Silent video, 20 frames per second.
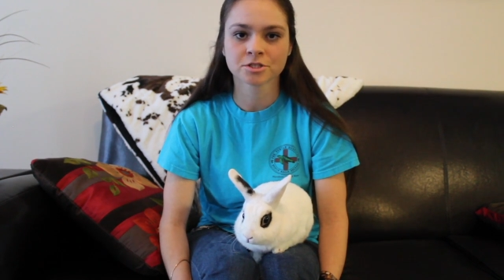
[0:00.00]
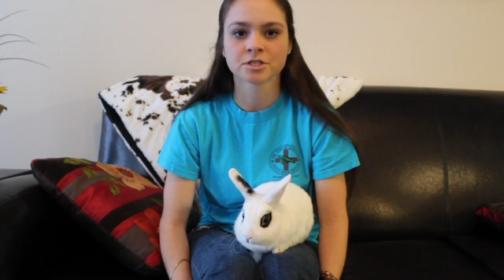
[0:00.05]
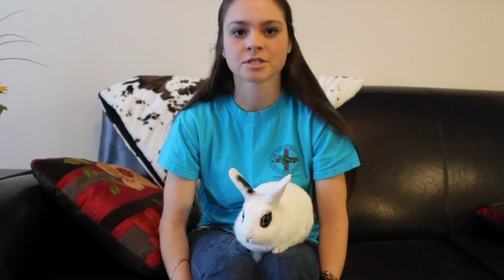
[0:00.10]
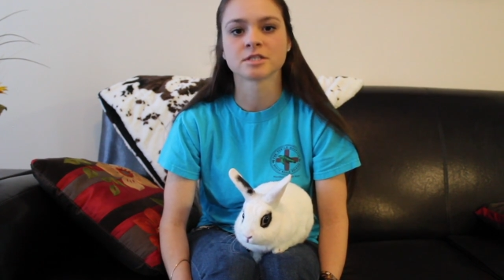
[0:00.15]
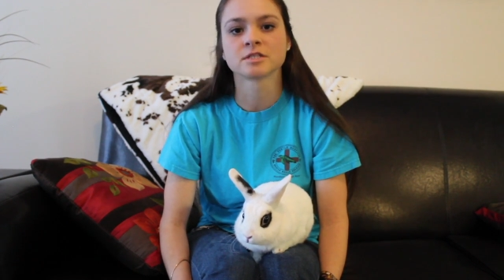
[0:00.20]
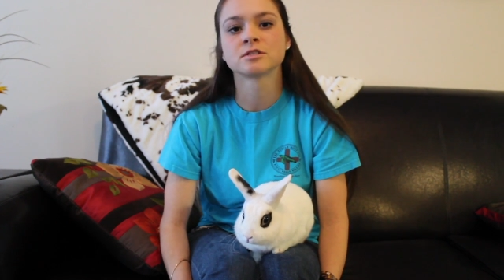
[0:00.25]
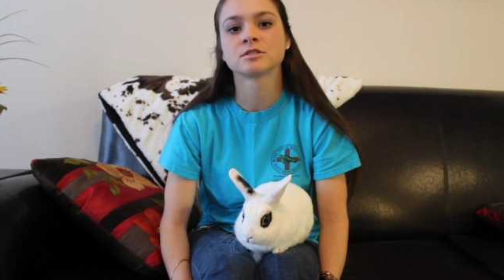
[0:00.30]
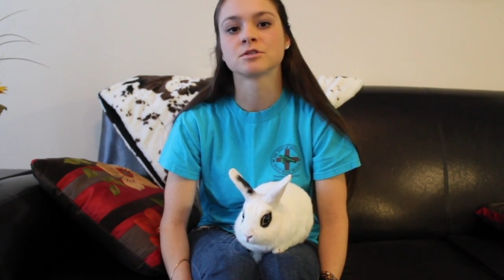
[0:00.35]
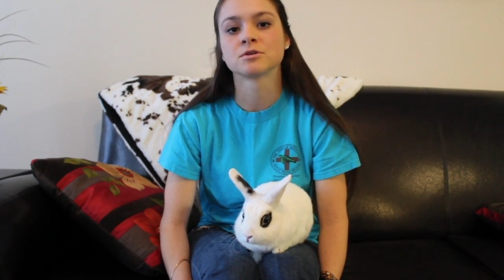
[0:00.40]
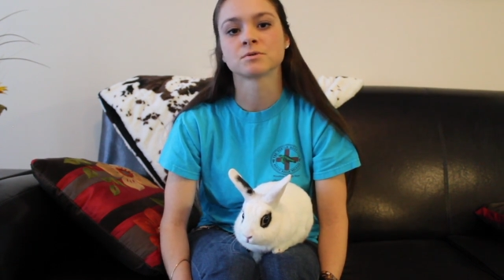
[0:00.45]

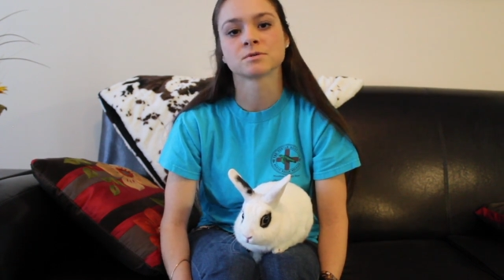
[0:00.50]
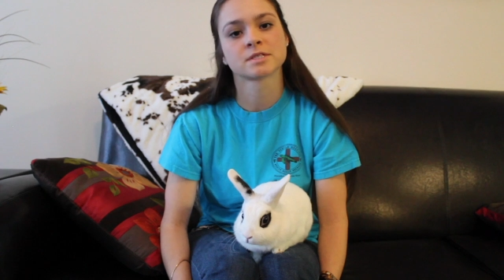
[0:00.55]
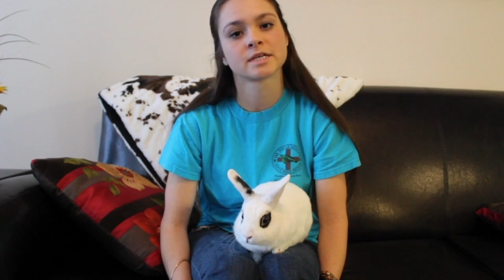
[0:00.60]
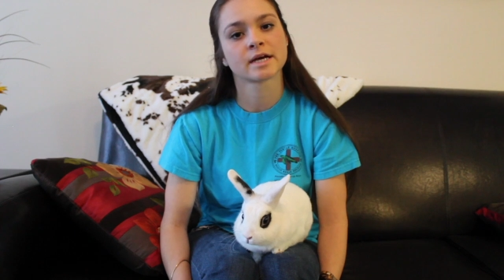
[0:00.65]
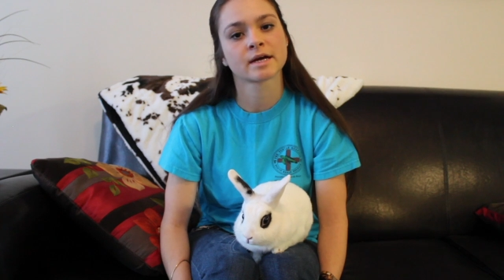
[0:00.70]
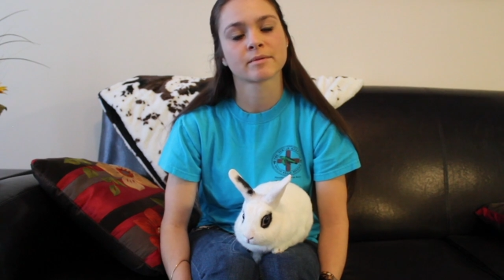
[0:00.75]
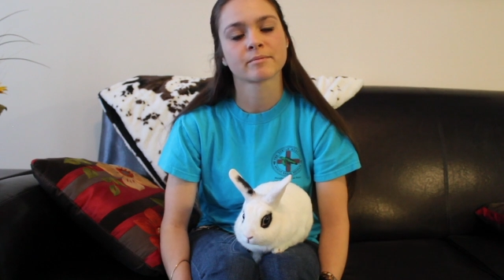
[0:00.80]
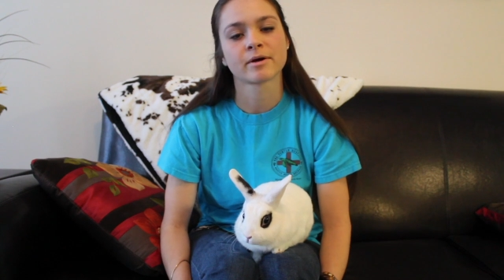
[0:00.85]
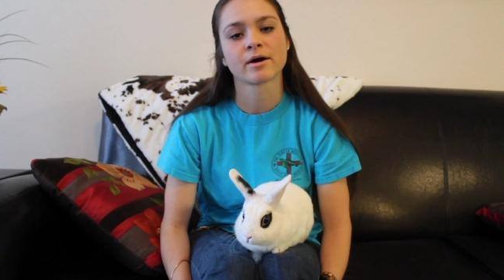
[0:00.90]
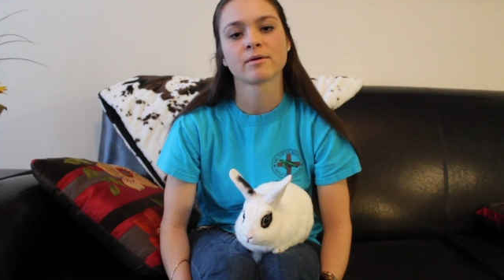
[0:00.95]
Just don't
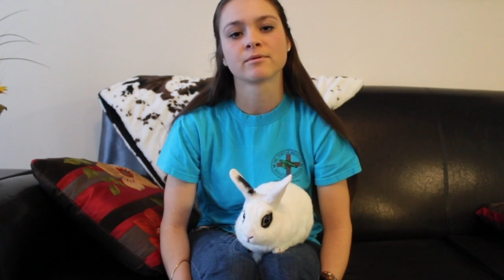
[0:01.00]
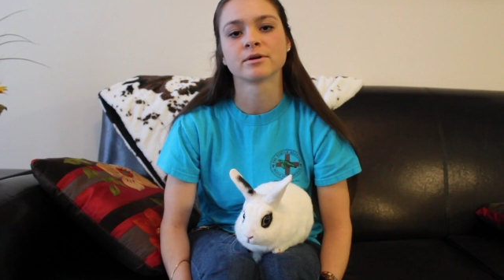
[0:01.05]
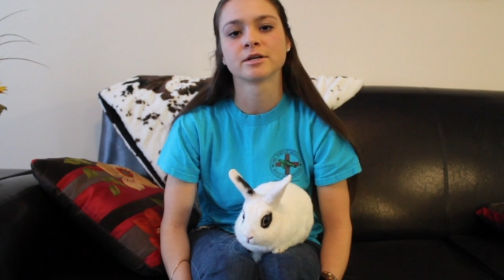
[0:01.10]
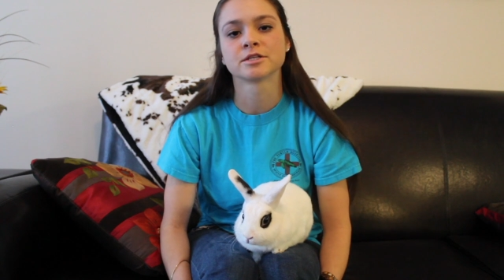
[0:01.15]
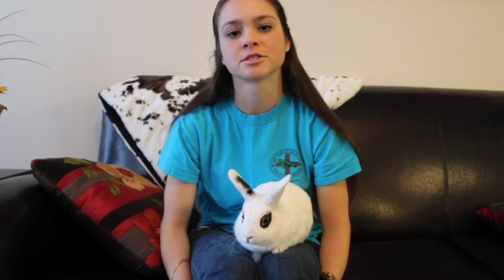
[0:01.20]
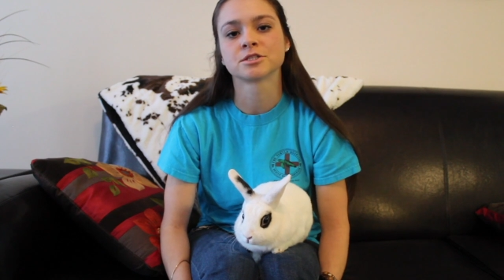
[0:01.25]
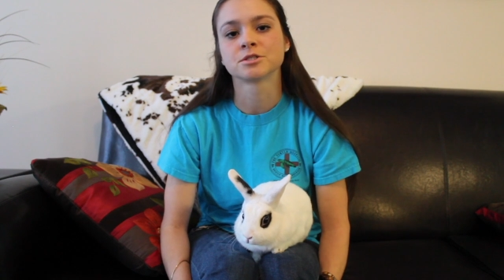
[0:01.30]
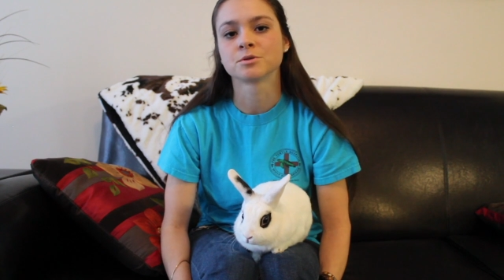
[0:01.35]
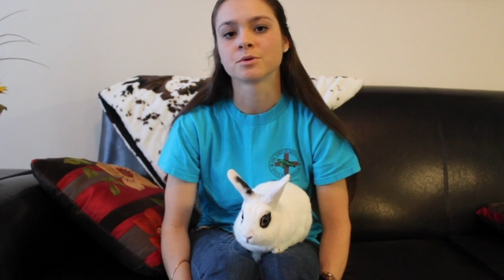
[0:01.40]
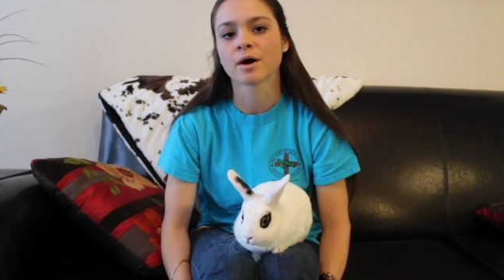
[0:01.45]
take them out when
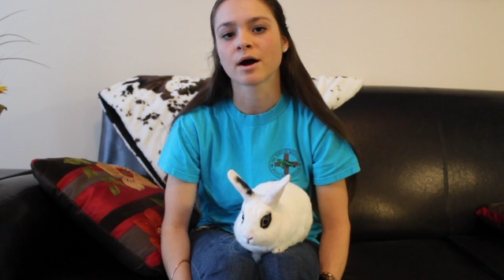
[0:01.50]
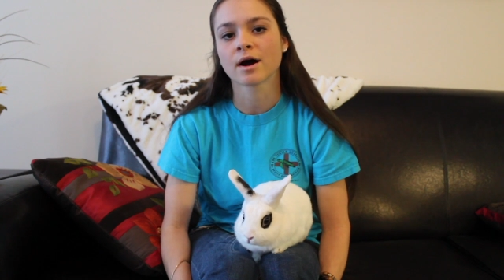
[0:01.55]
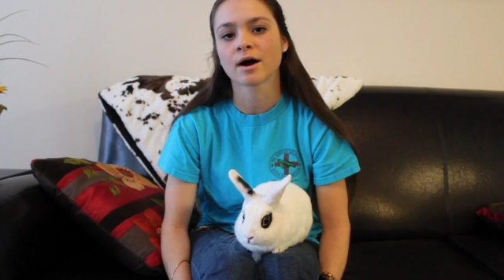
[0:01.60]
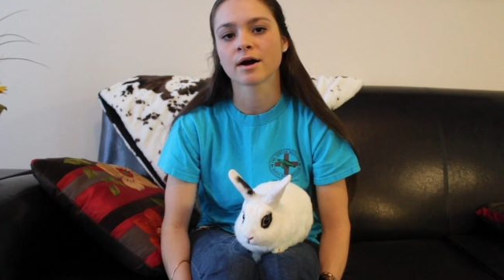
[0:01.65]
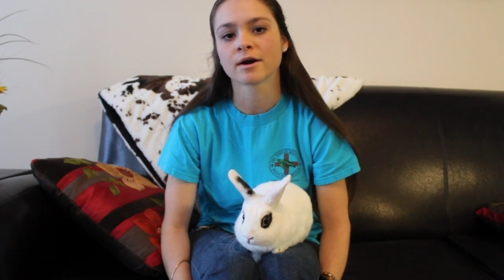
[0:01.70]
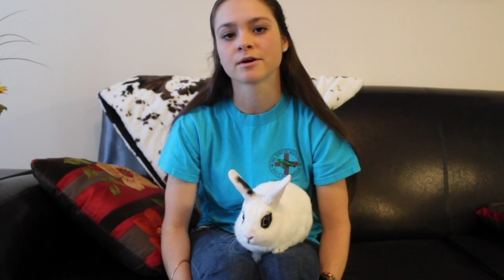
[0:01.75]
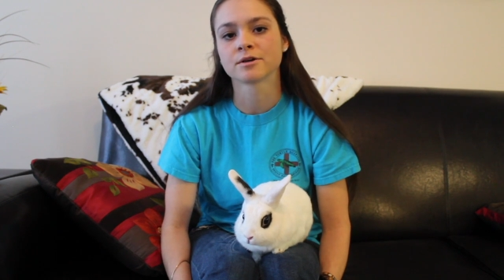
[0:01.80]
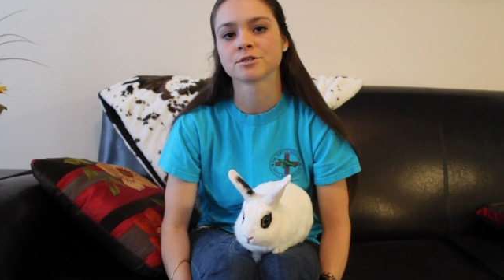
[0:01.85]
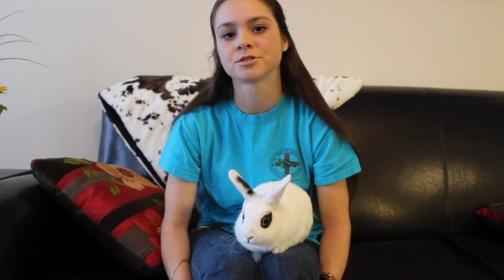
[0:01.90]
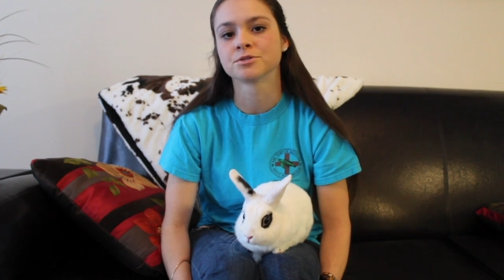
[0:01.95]
it's too
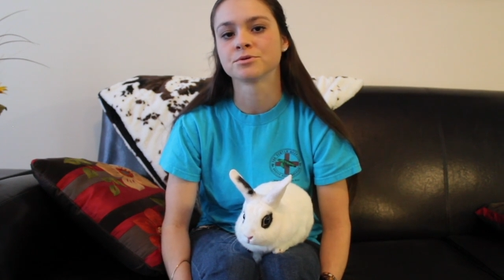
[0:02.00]
hot or